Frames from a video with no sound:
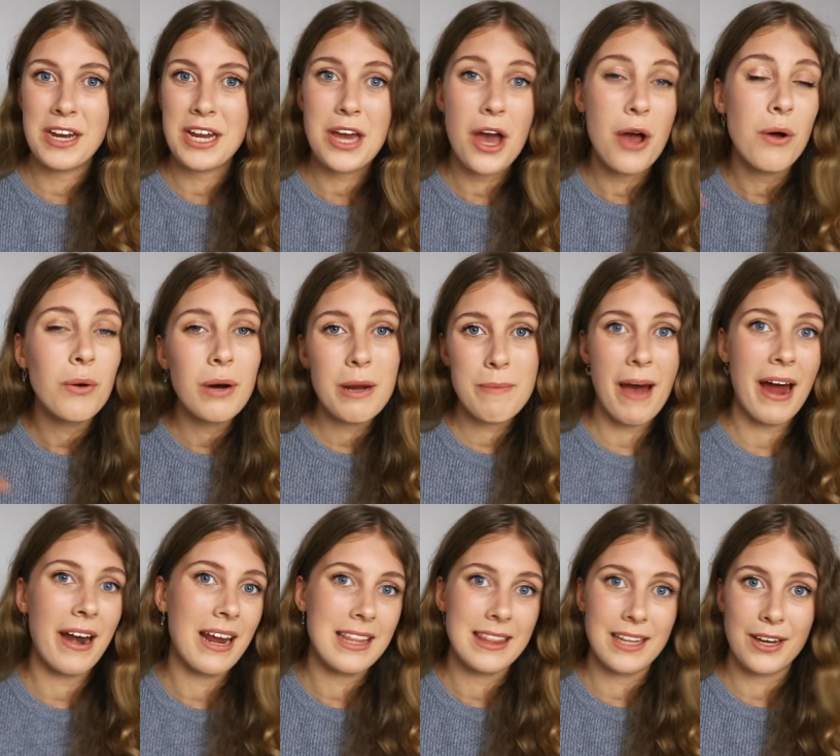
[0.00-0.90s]
video all
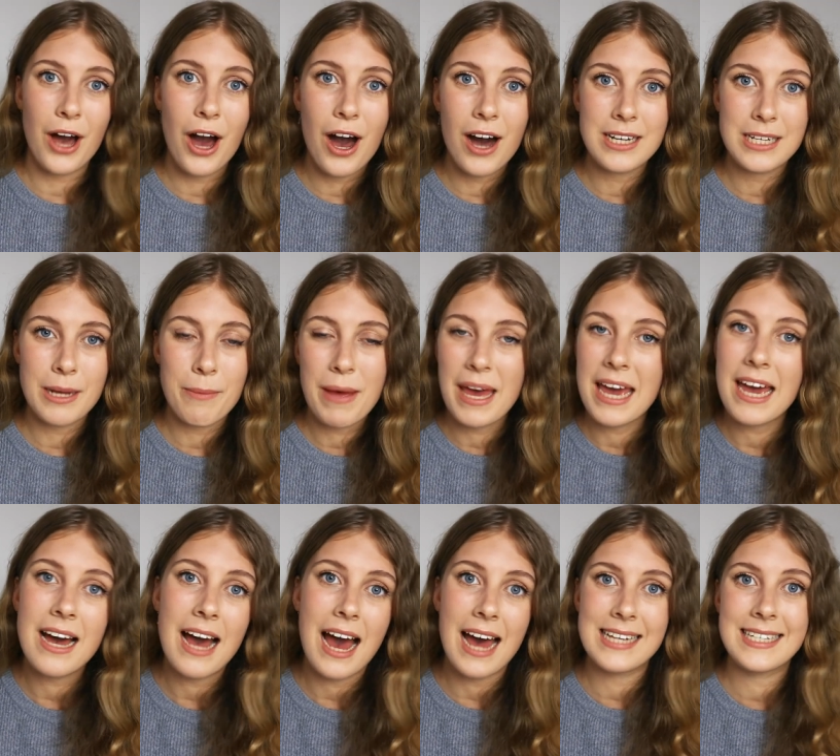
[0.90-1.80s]
about it in the card up
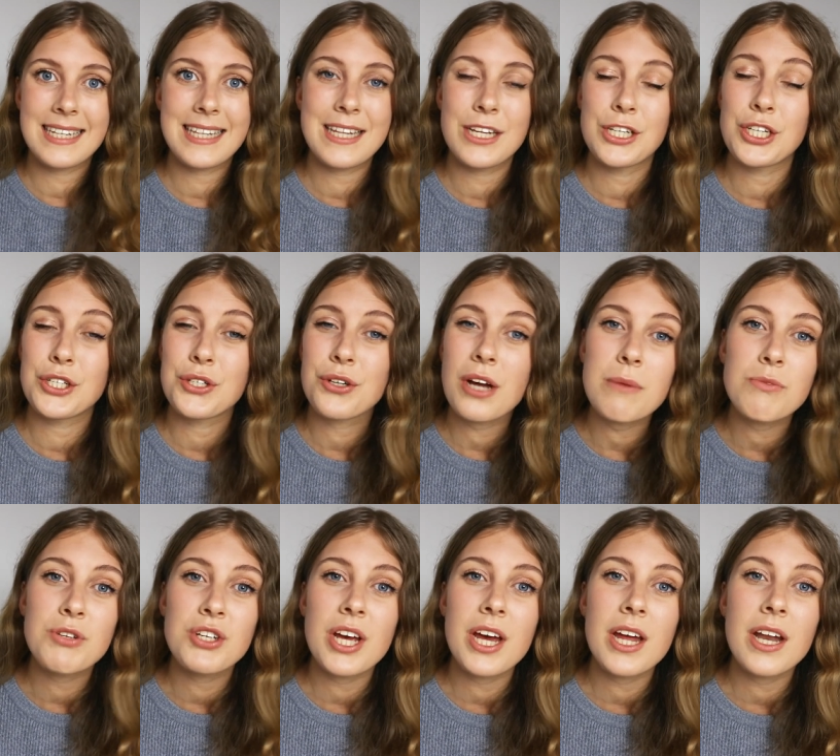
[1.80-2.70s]
here and in the
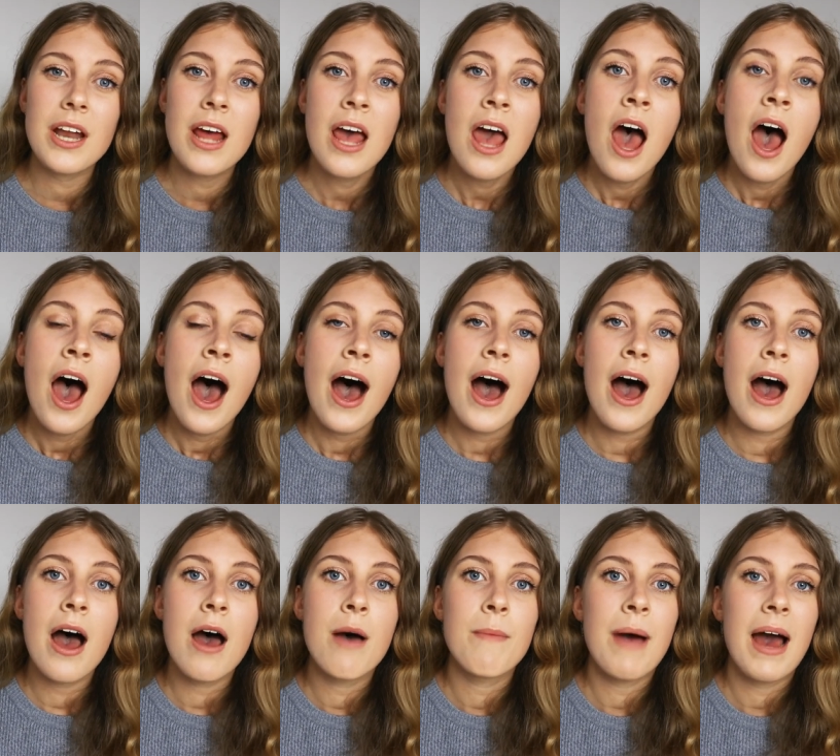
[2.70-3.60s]
description.
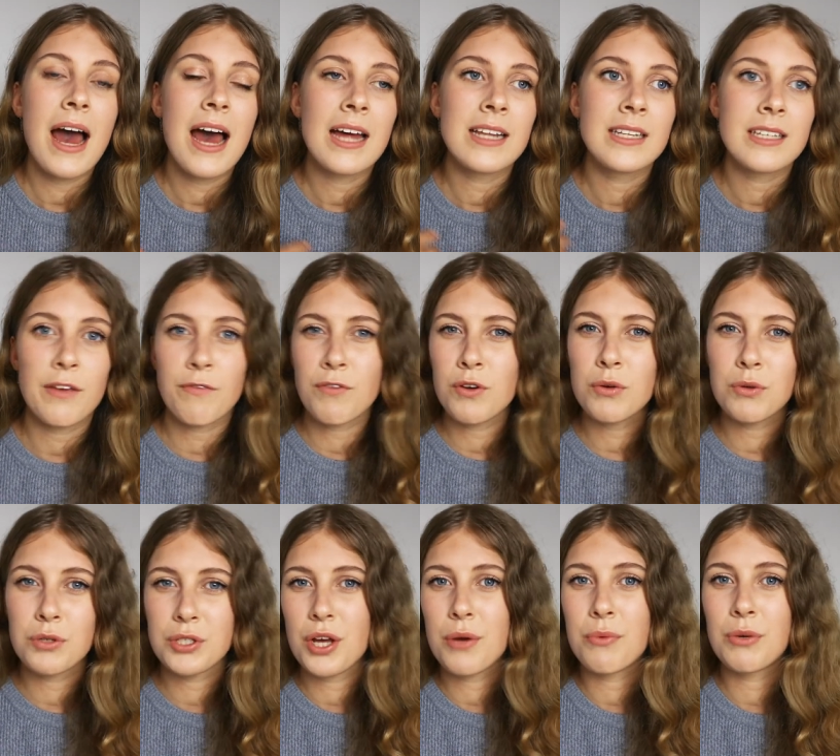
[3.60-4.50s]
Um, and if you
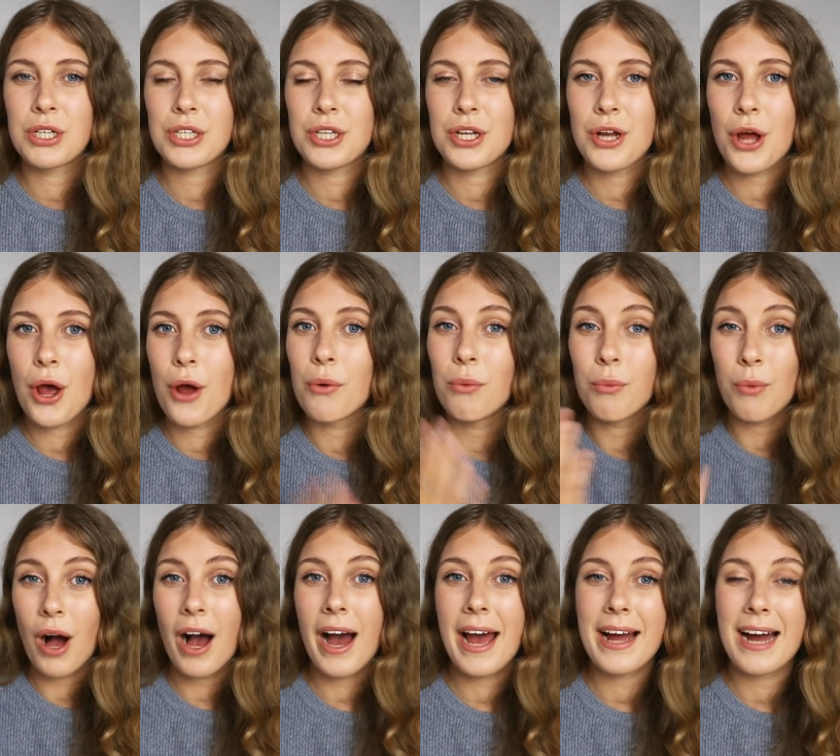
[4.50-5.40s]
also want to know
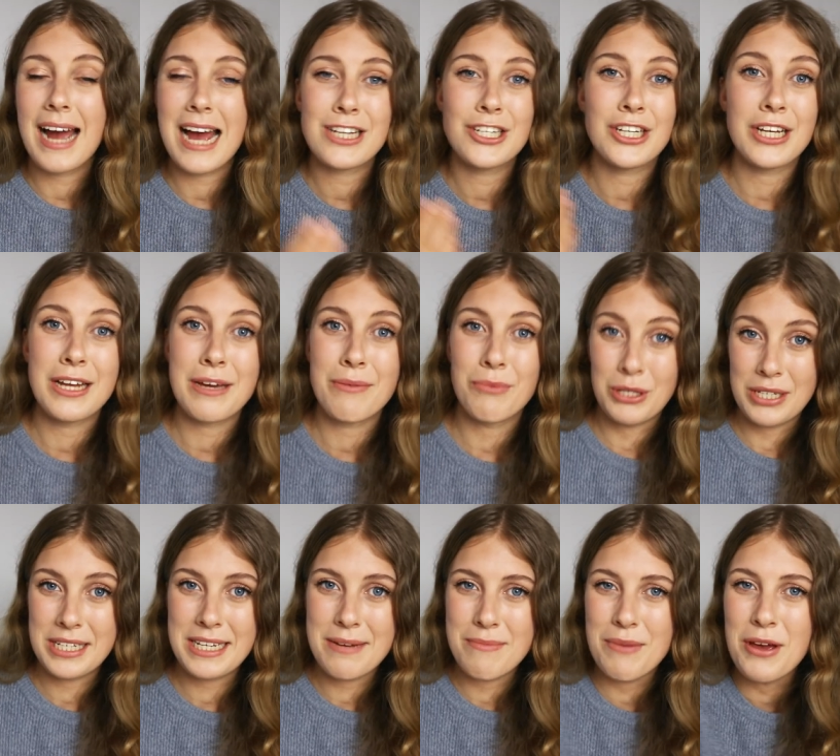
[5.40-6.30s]
why I actually
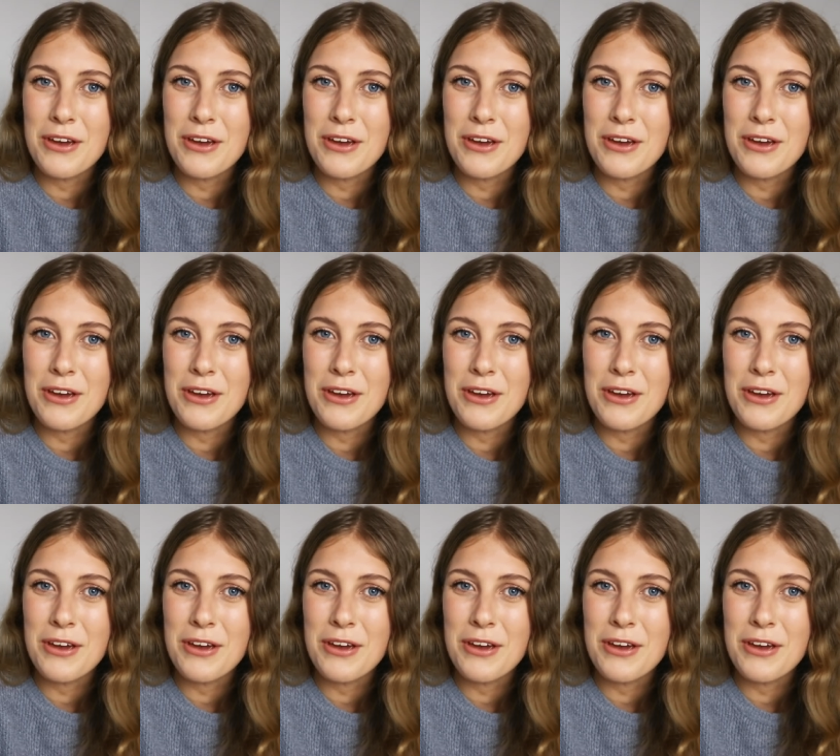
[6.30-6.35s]
wanted to